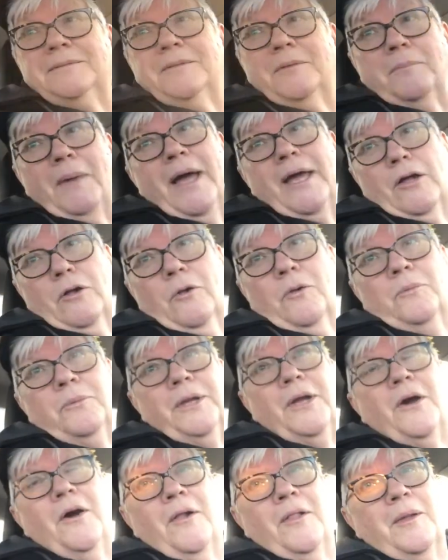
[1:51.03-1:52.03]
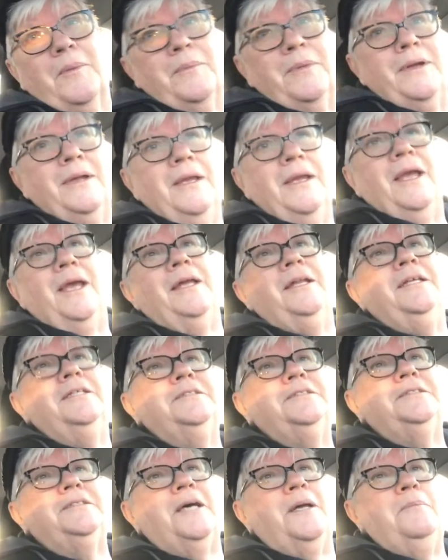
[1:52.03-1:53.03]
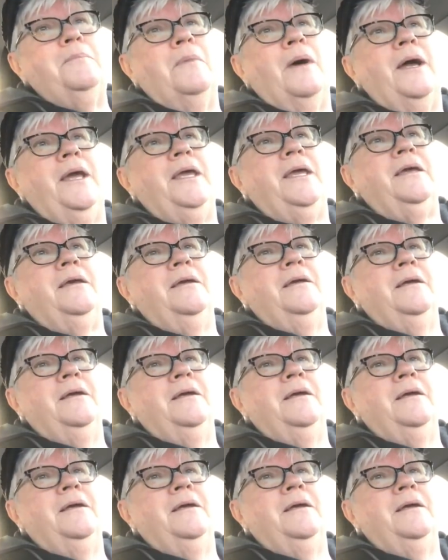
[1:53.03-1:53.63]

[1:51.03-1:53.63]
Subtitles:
Michael, we call him, and his son Mike.